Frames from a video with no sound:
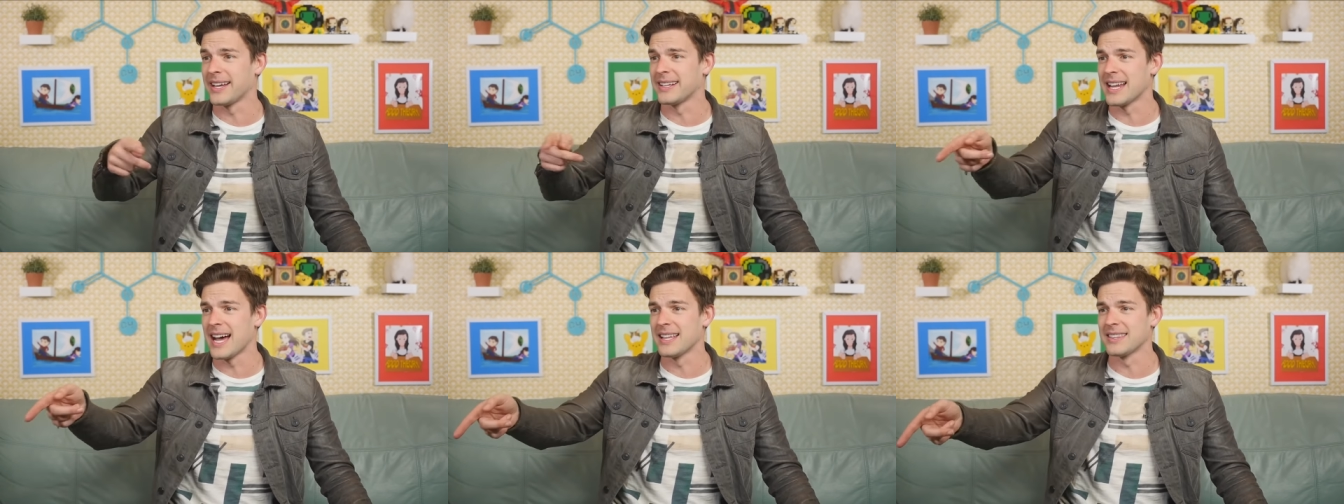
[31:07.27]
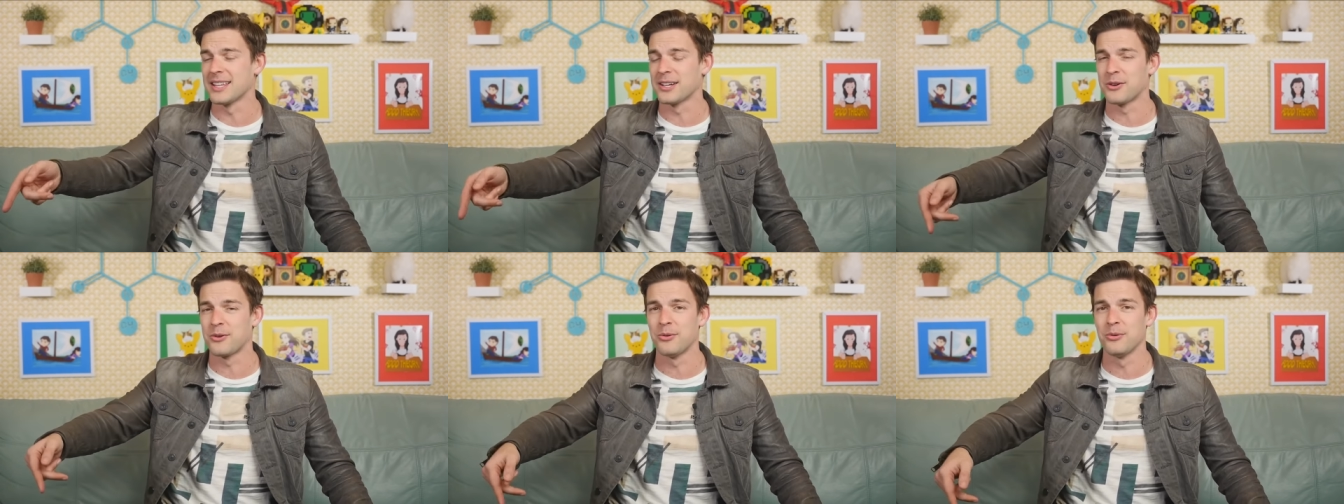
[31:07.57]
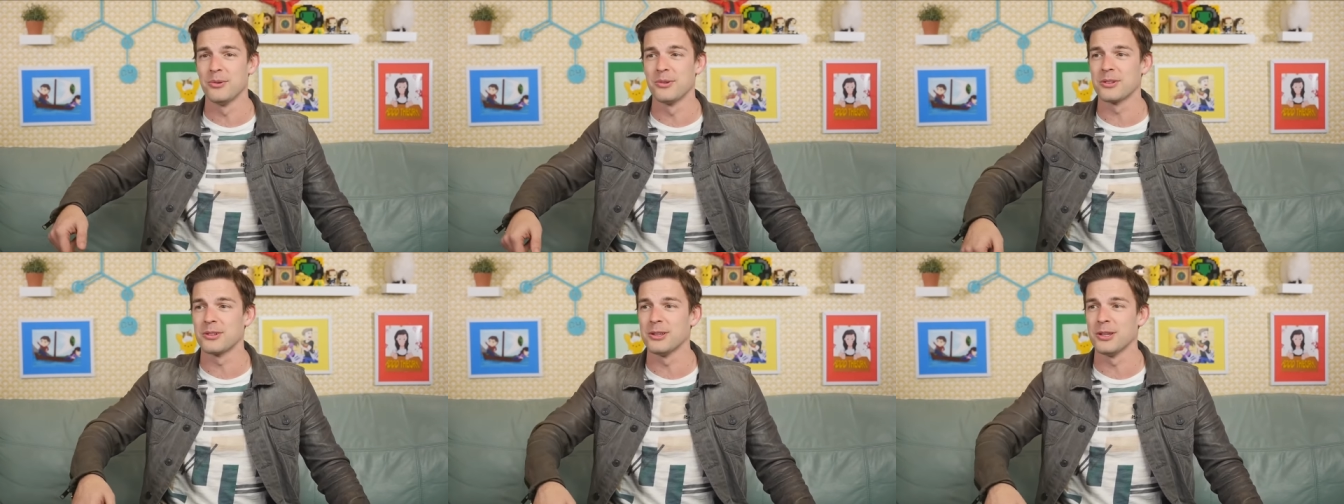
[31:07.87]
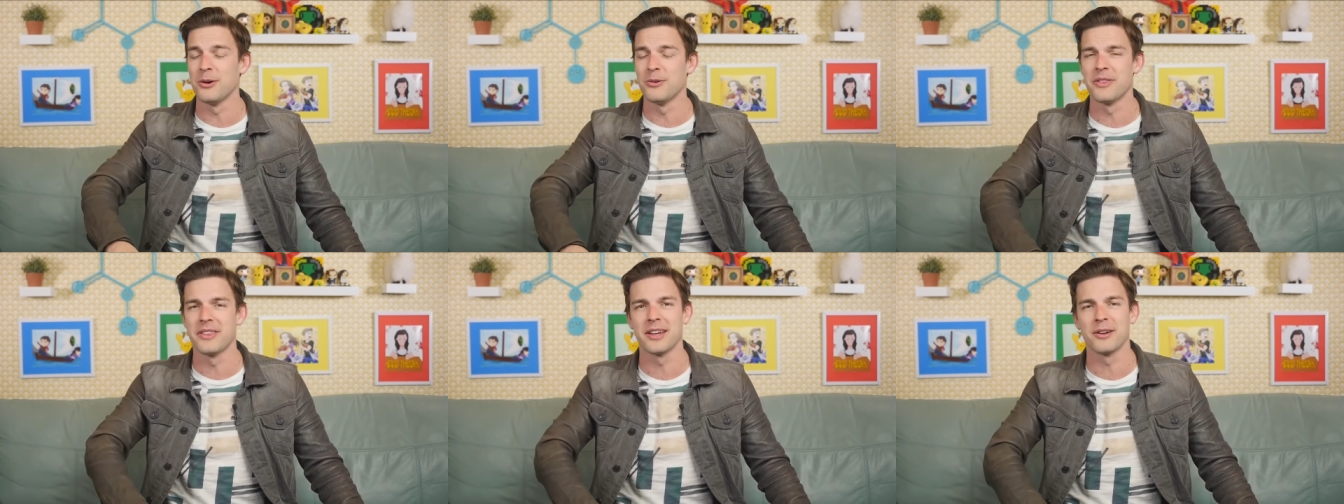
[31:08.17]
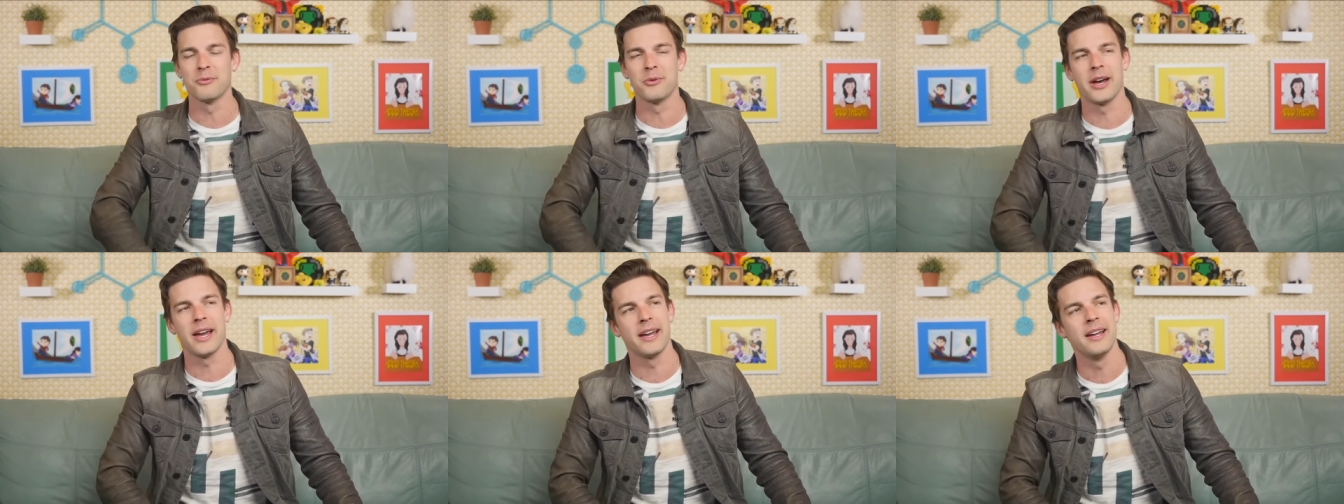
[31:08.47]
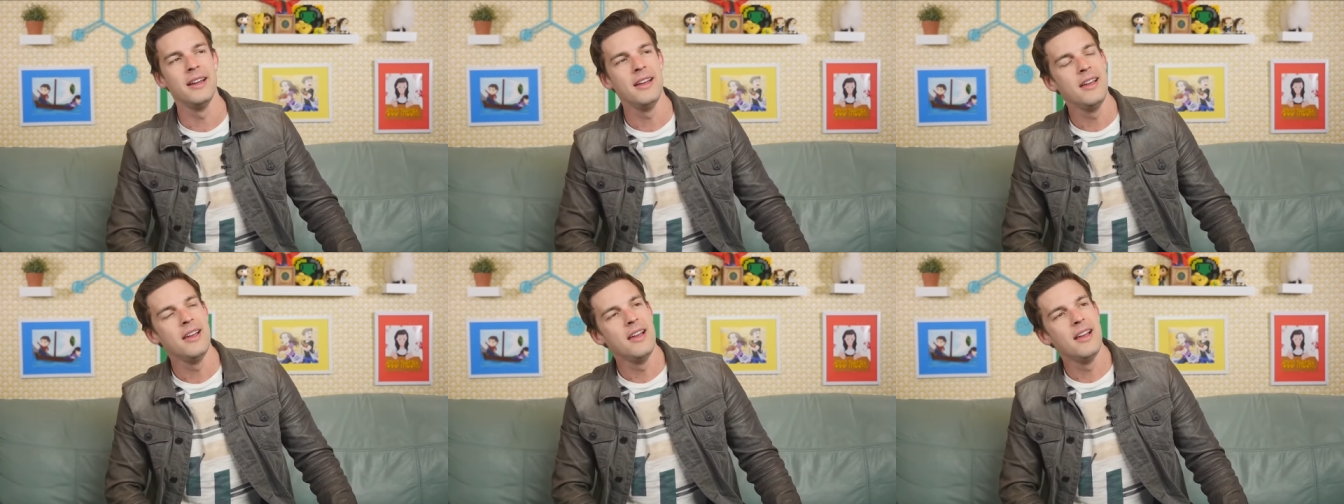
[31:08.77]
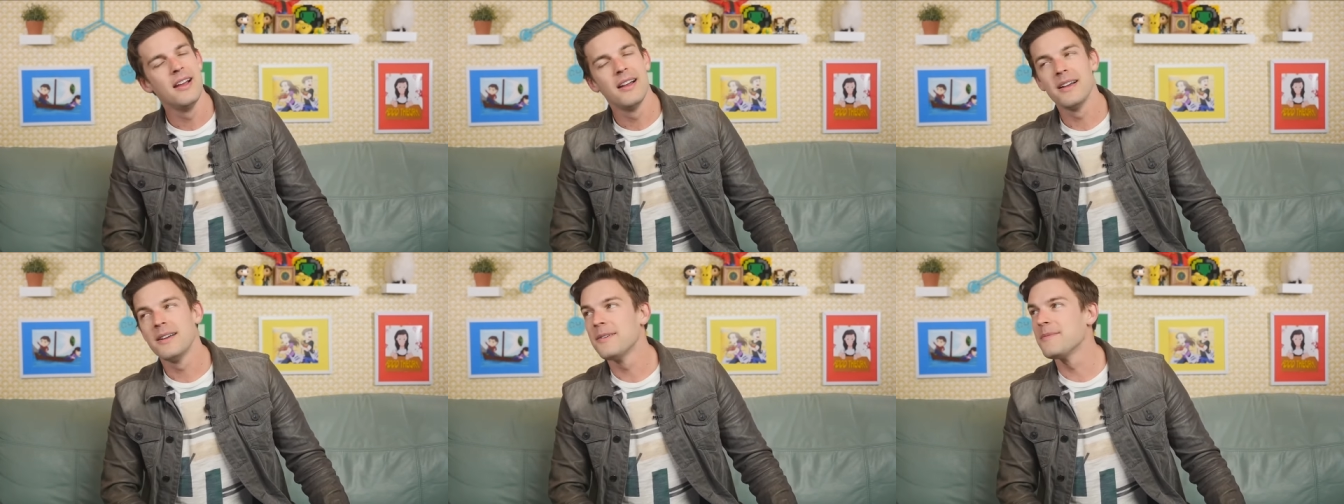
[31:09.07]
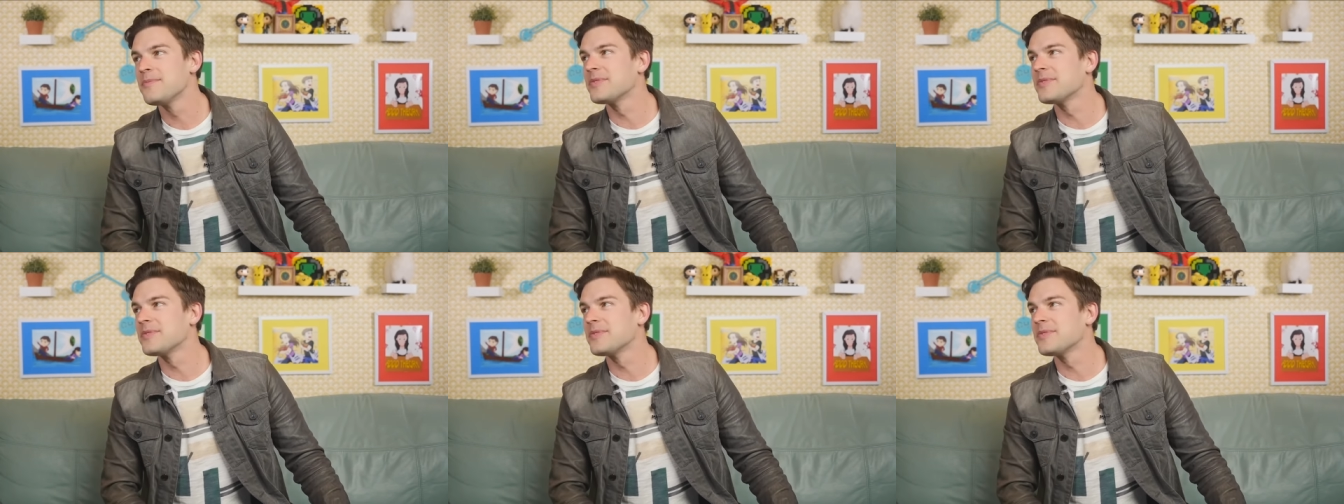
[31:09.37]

not in the cool clothing way. He's a stiff.